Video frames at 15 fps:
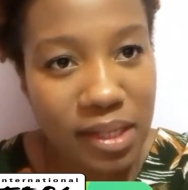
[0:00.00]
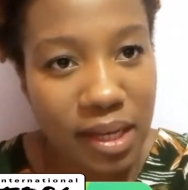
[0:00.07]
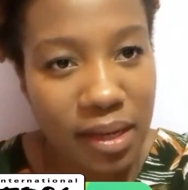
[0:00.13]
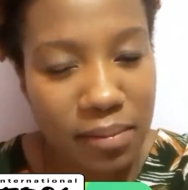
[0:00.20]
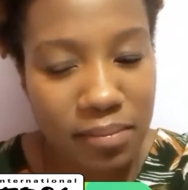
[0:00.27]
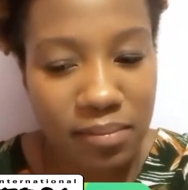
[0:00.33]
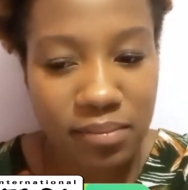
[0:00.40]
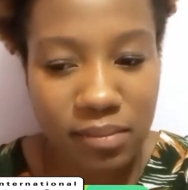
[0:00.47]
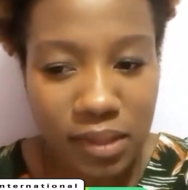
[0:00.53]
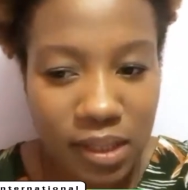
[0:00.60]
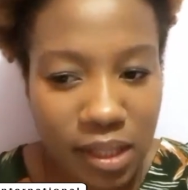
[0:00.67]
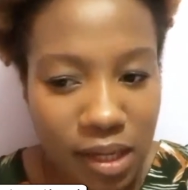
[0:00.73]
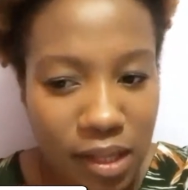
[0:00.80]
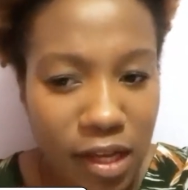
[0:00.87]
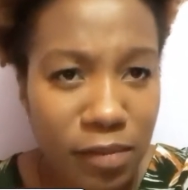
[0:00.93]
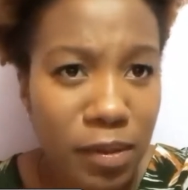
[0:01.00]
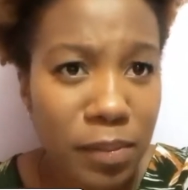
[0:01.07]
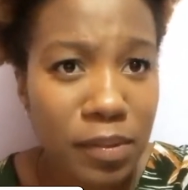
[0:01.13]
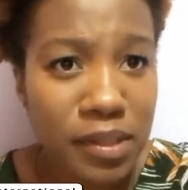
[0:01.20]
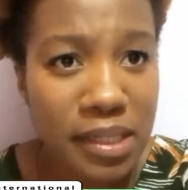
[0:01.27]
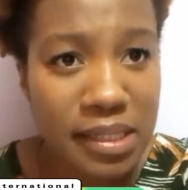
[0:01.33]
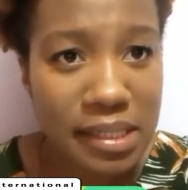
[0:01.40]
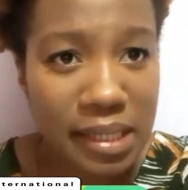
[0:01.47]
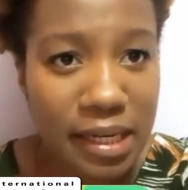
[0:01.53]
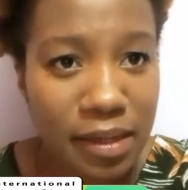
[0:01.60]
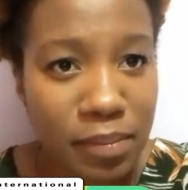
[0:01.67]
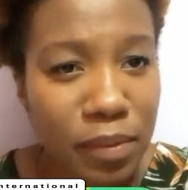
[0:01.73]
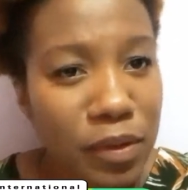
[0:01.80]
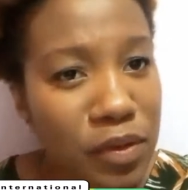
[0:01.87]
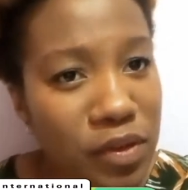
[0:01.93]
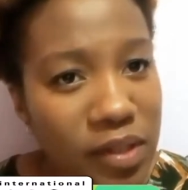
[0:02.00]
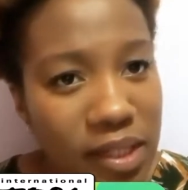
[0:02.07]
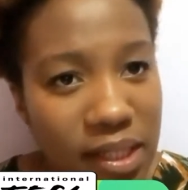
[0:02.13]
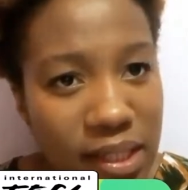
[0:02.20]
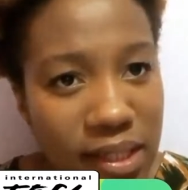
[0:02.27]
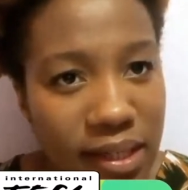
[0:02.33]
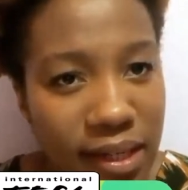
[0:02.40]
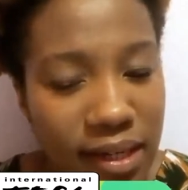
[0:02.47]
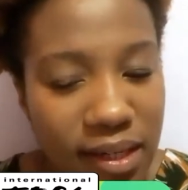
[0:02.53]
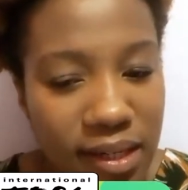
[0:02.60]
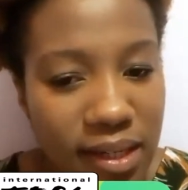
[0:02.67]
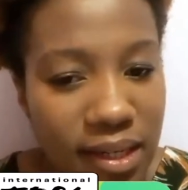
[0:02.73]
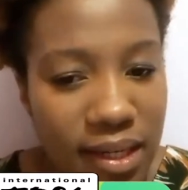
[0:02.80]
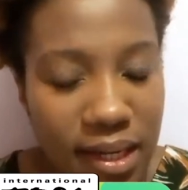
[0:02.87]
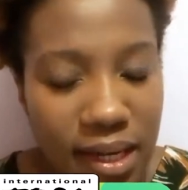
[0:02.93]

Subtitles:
A lot of people tend to get up early here.